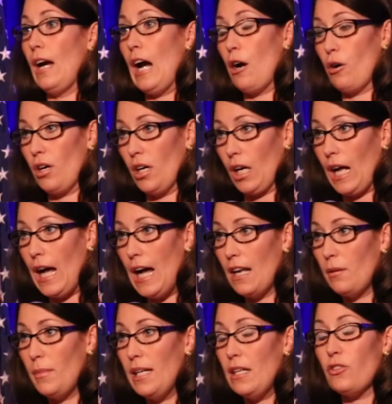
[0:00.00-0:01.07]
our
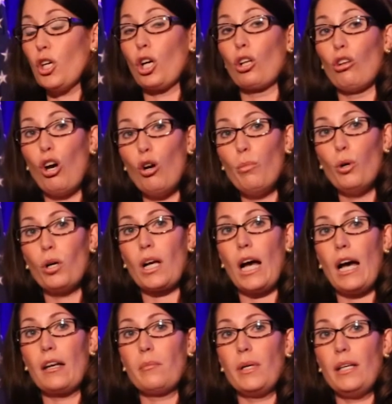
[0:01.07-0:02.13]
economy, the global
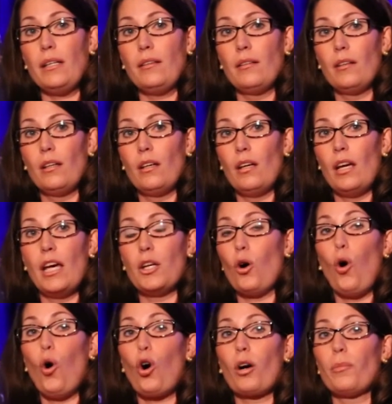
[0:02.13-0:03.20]
economy, in a
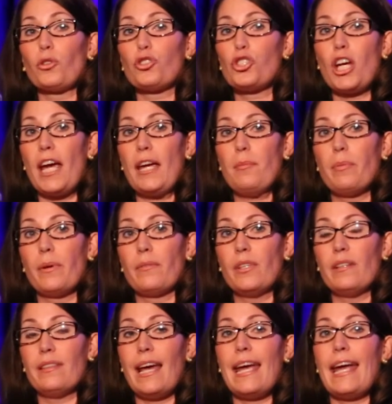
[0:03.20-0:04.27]
horrible shape,
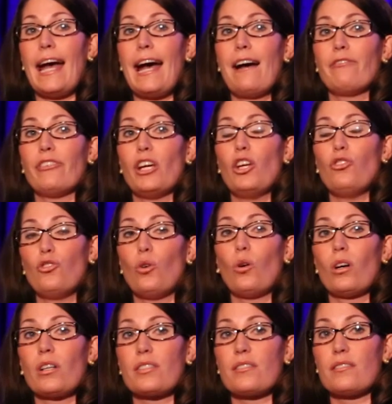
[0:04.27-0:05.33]
that they have
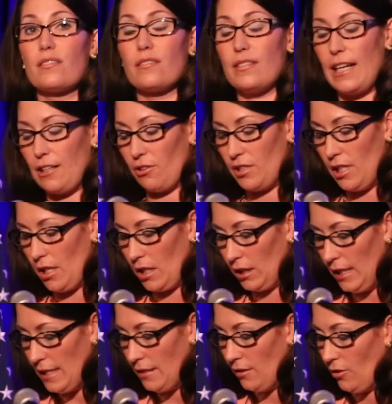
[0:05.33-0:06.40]
endorsed Secretary
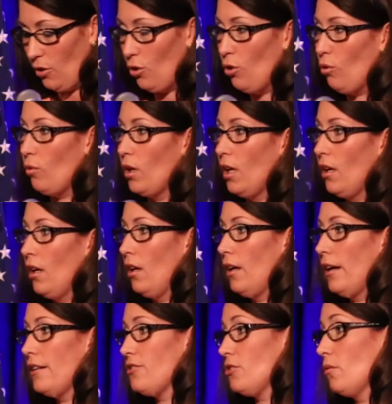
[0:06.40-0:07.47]
Clinton, who,
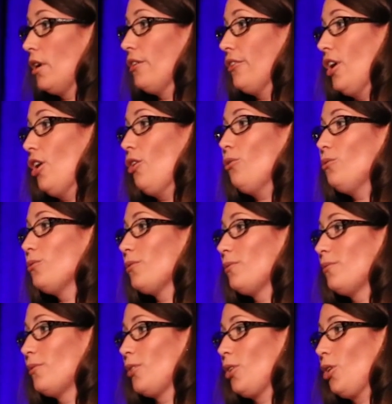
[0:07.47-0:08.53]
as you all know,
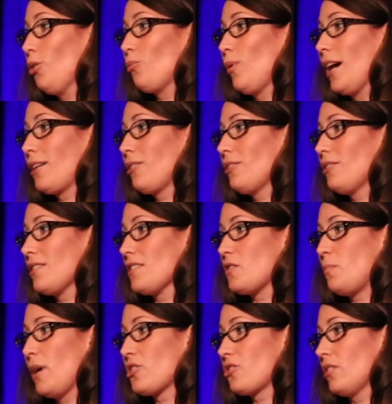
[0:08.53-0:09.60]
her record,
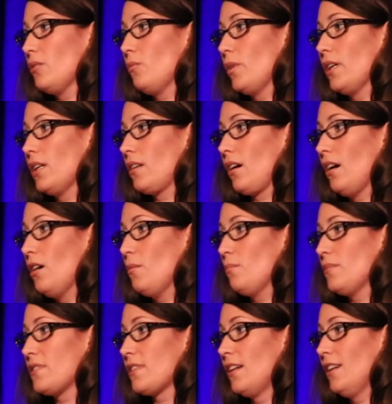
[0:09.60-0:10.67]
especially when it
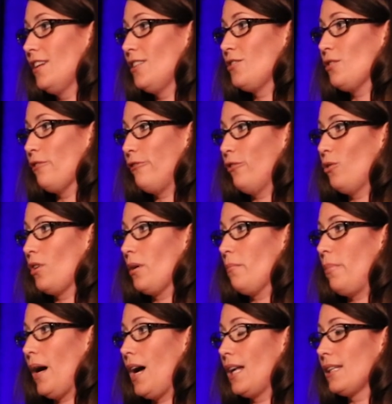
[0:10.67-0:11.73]
comes to foreign
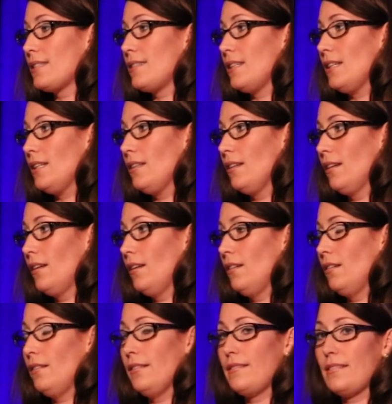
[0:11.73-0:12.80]
policy,
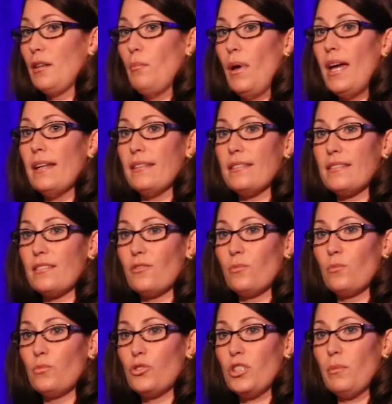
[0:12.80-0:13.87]
it's immense.
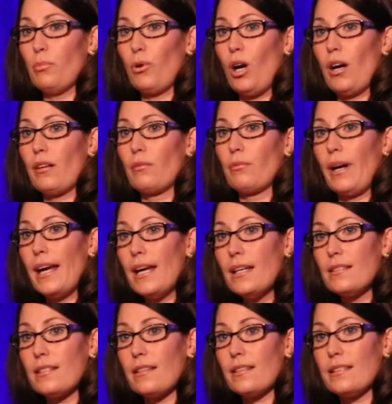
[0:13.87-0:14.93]
She brought
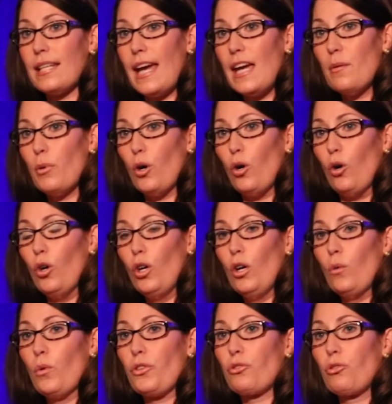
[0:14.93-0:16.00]
Iran to the table
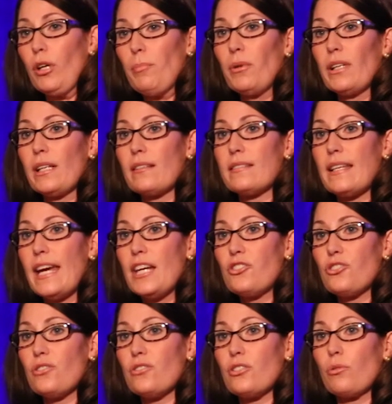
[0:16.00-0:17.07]
with crippling
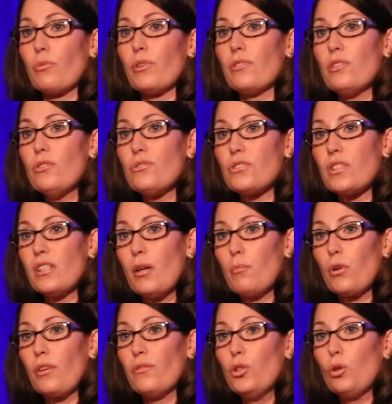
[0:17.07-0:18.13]
sanctions to reduce the
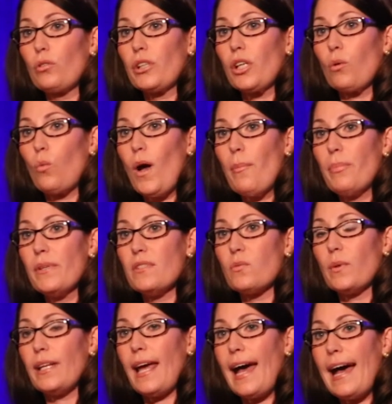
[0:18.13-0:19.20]
number of nuclear weapons
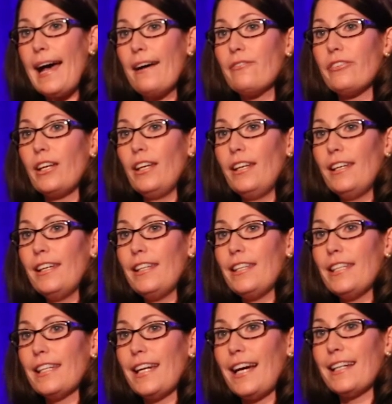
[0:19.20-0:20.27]
we have in the
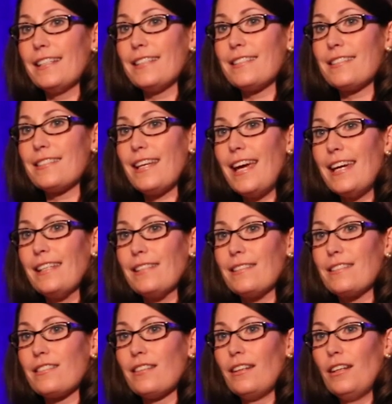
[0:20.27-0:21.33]
United
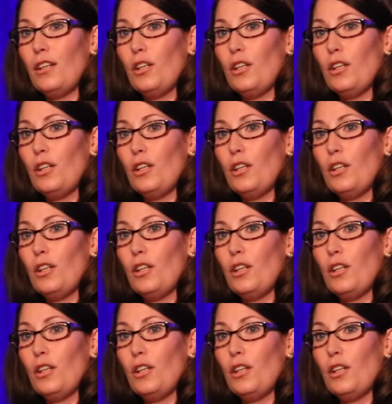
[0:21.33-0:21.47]
States,